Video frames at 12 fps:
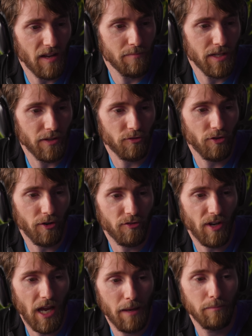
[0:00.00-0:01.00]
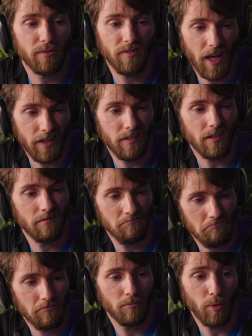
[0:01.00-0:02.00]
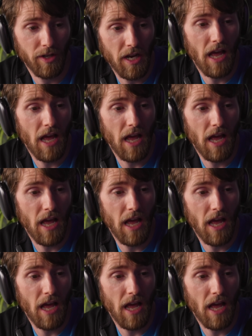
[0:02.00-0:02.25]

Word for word: Five minutes charge time provides one and